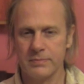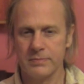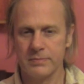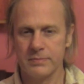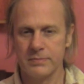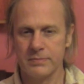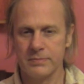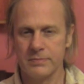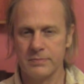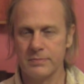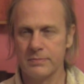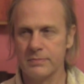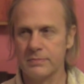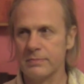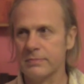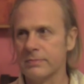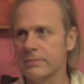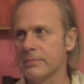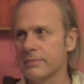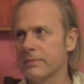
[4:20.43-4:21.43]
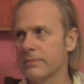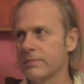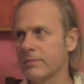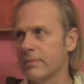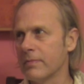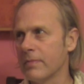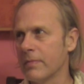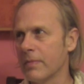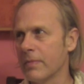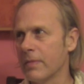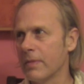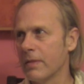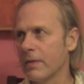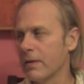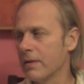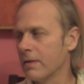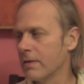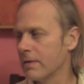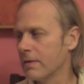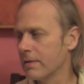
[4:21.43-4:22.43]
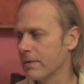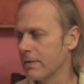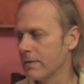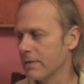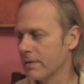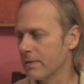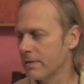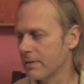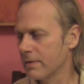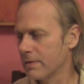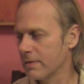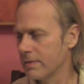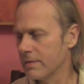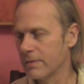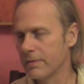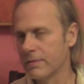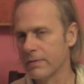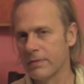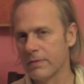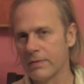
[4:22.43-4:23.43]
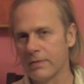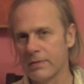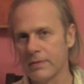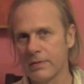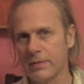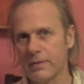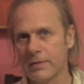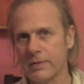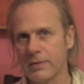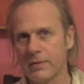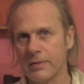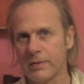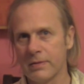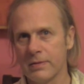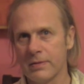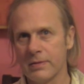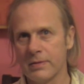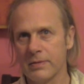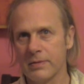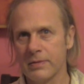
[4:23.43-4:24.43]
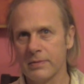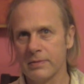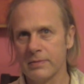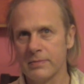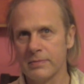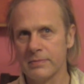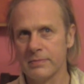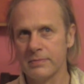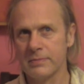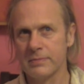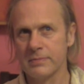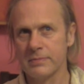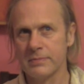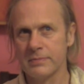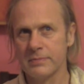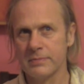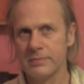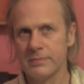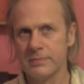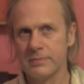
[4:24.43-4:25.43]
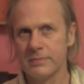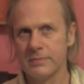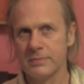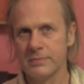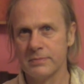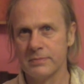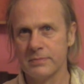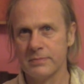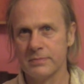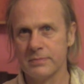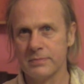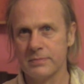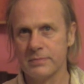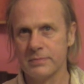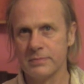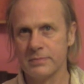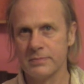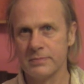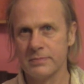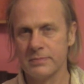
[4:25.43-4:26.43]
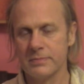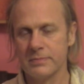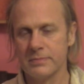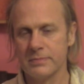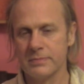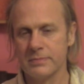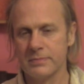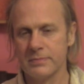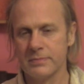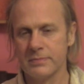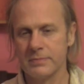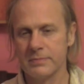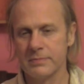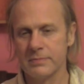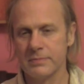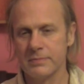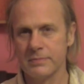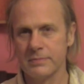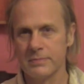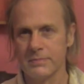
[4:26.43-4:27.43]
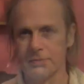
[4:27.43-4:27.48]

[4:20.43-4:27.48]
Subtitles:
No words are spoken by the person on screen.